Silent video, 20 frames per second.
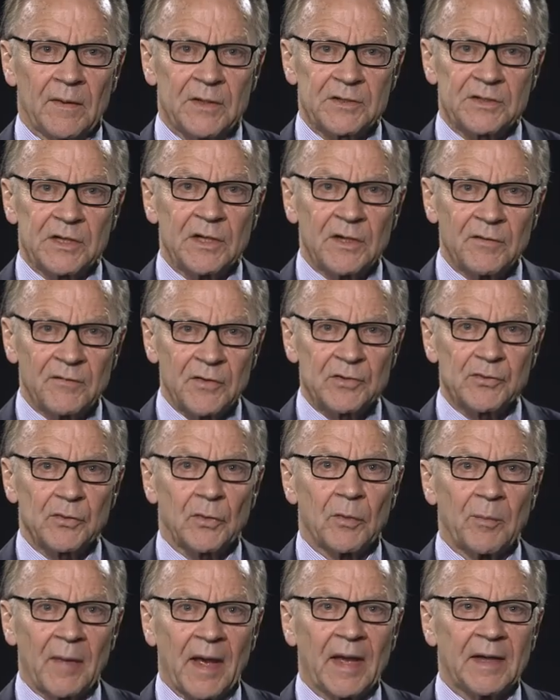This
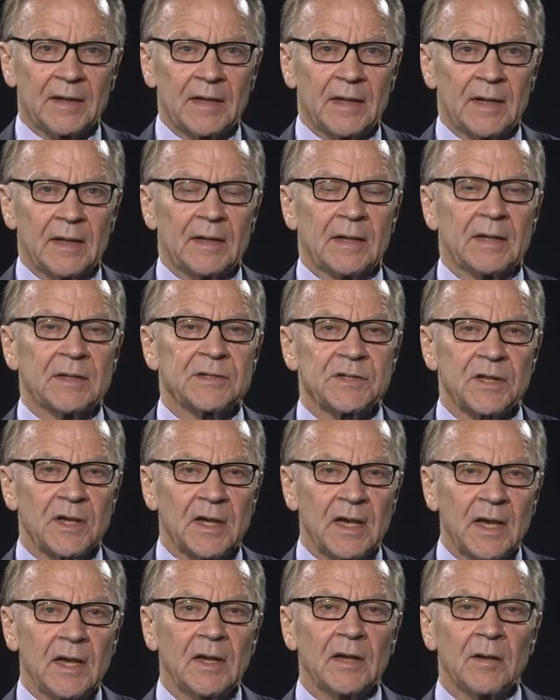individual mandate is the
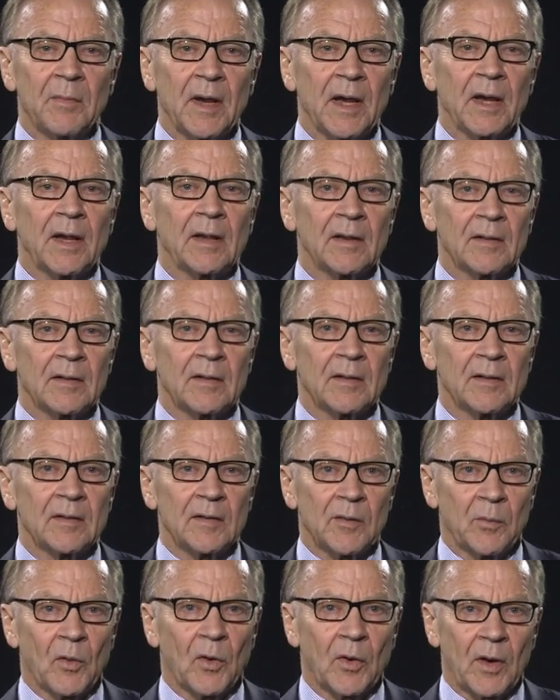key to making
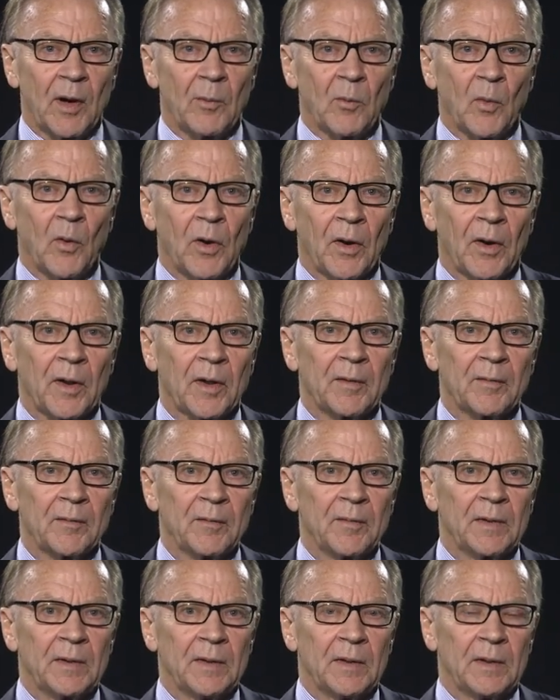the program work.
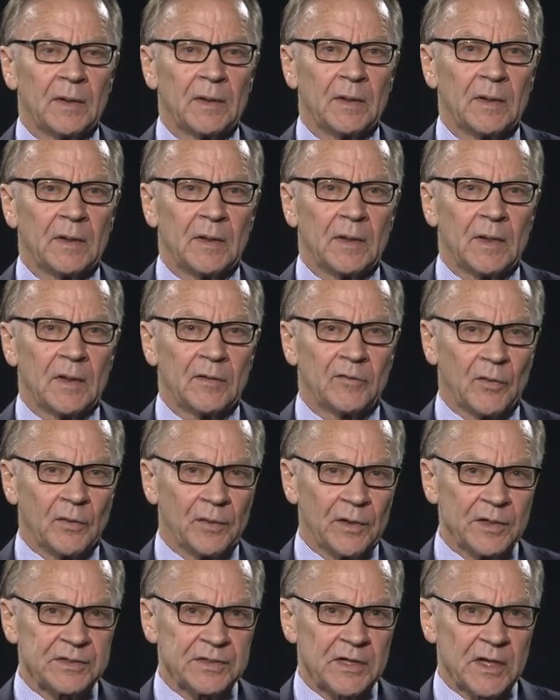If
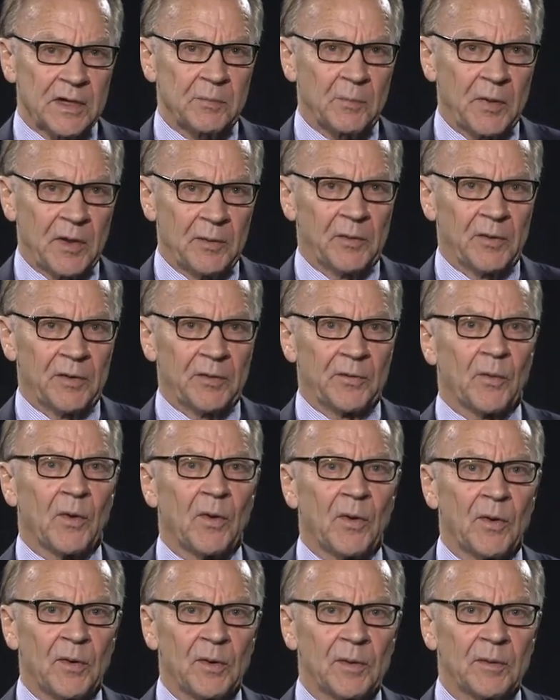only sick people
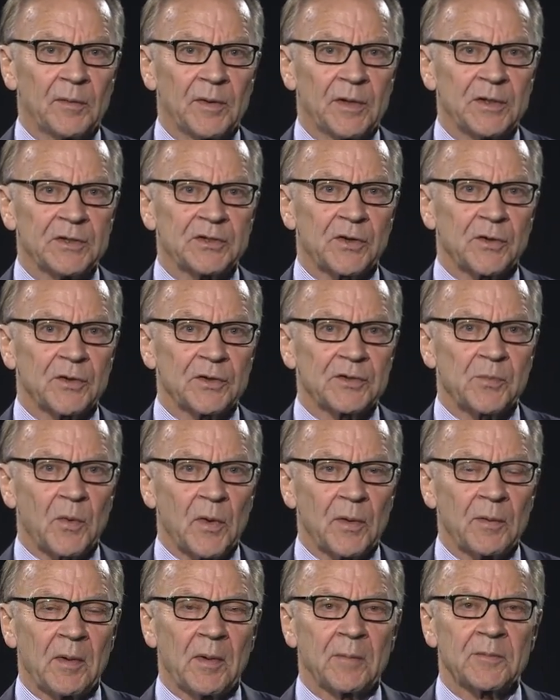enroll, insurance
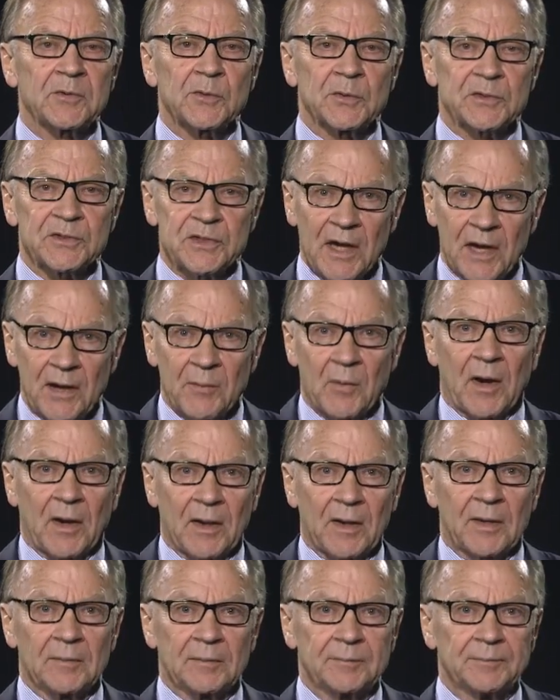premiums will
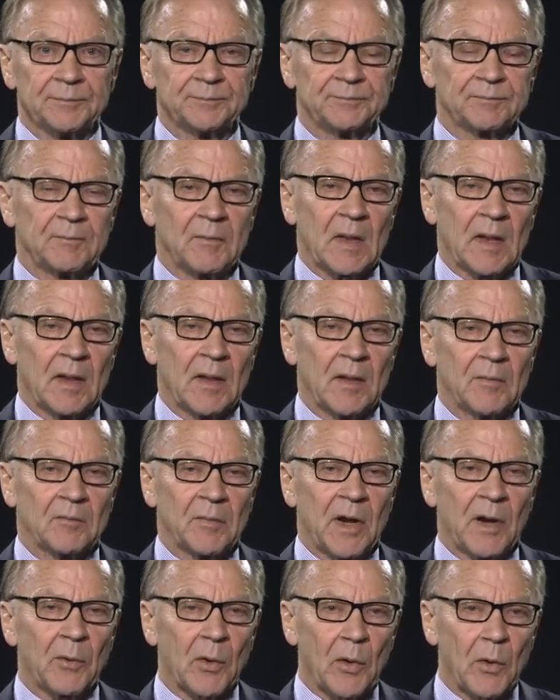skyrocket.
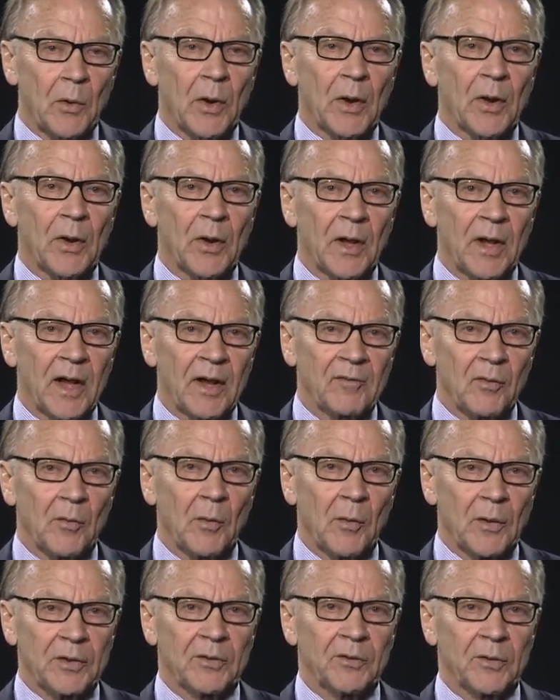By requiring
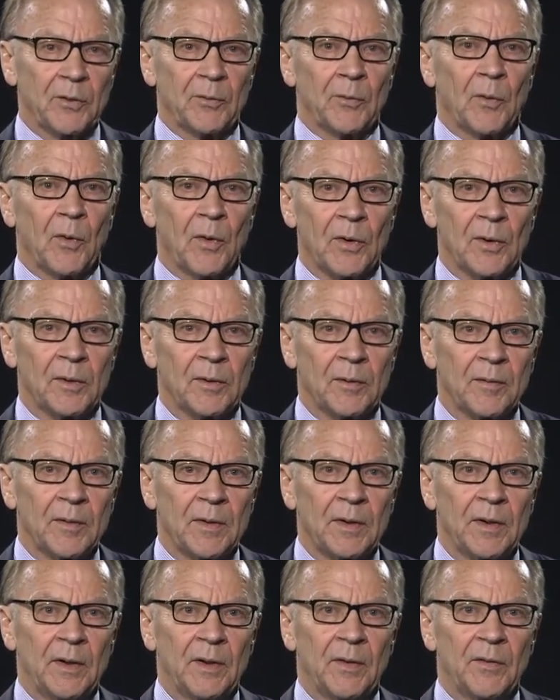everyone to enroll,
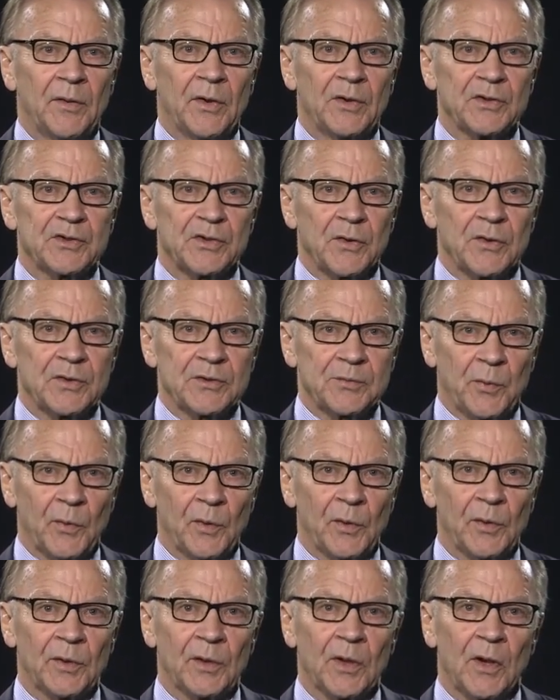the insurance
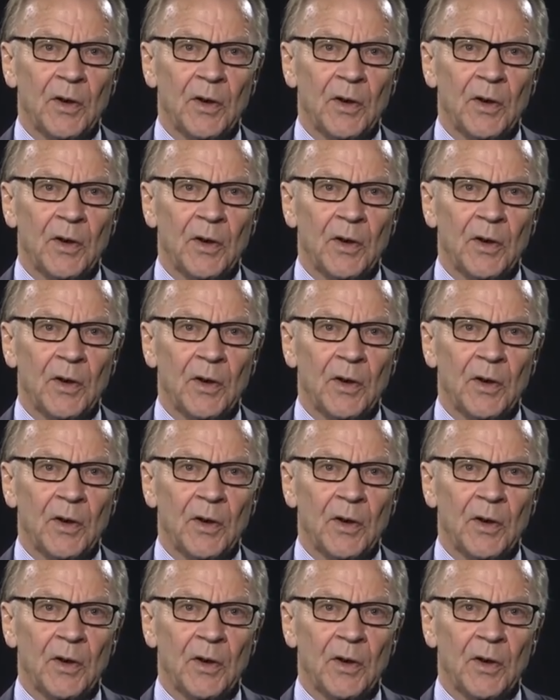pool